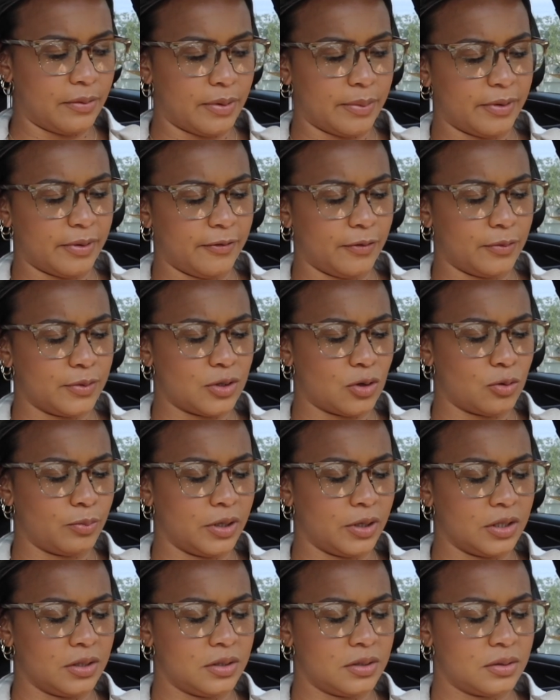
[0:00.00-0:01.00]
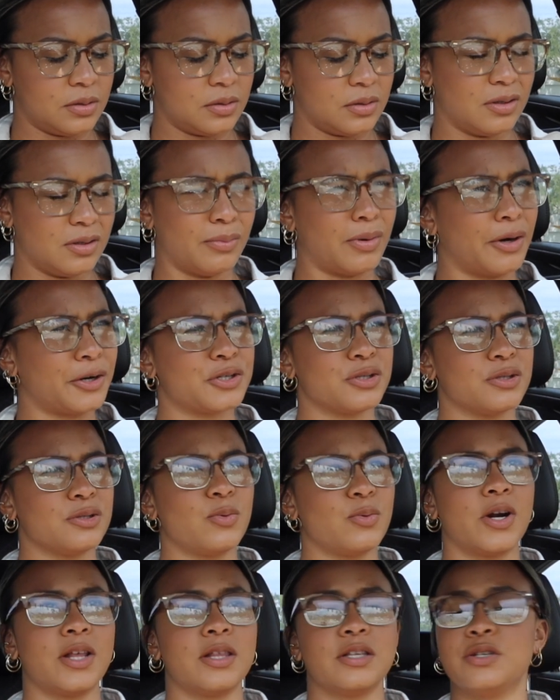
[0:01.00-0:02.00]
remember if it was Home Goods or
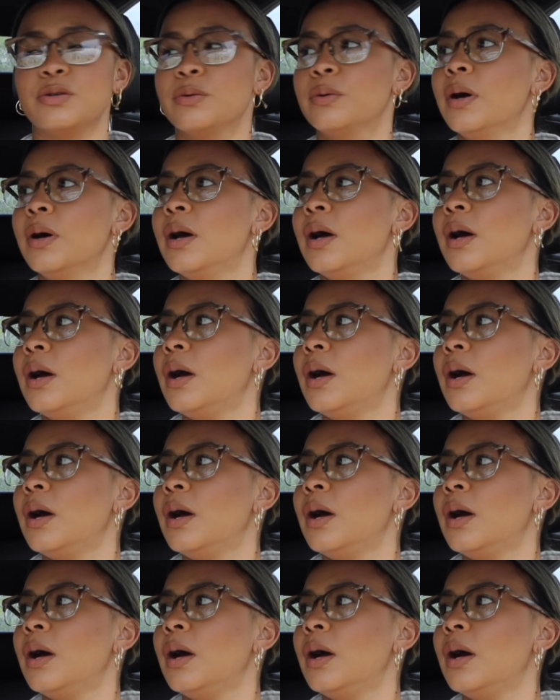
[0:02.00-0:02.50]
Marshall's, one of the two.